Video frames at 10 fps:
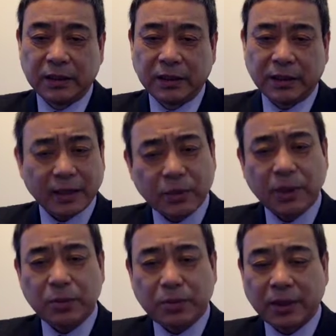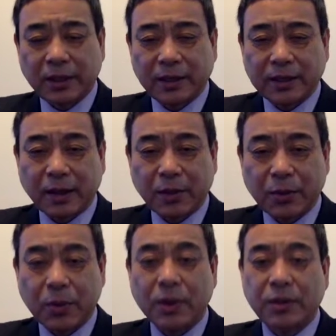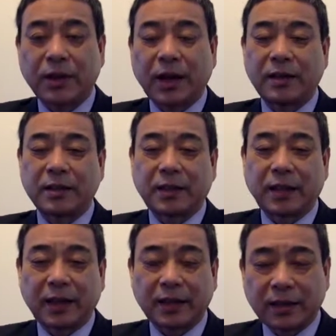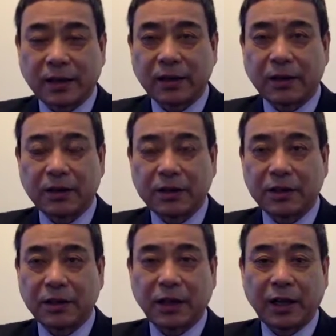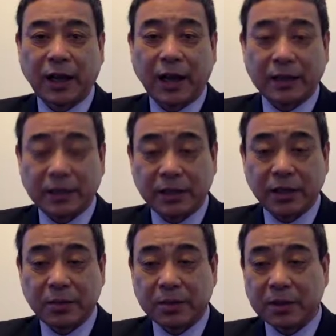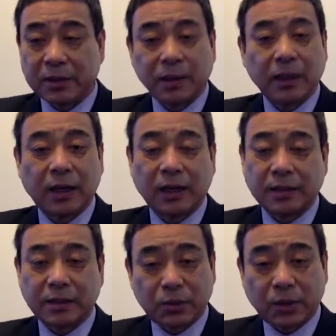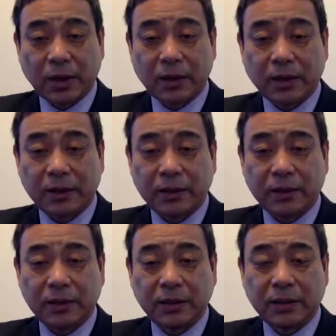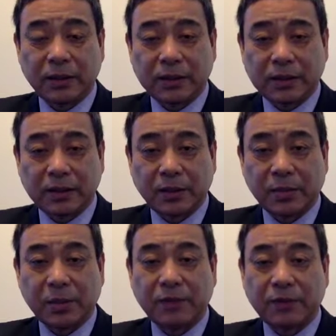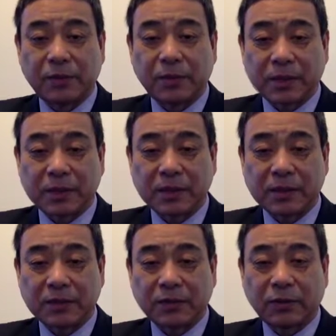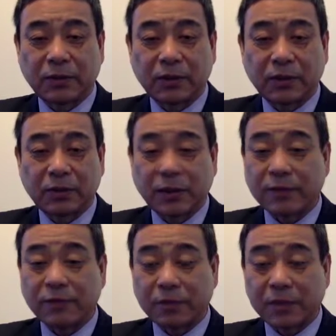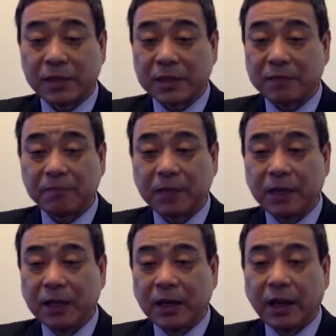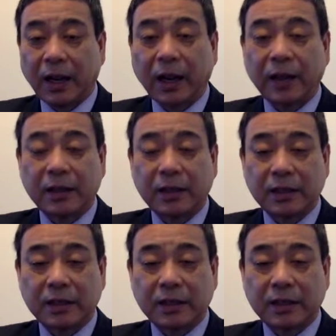Another way to put it is that we want you to understand technology as an enabler, as enabler for business, for transformation, and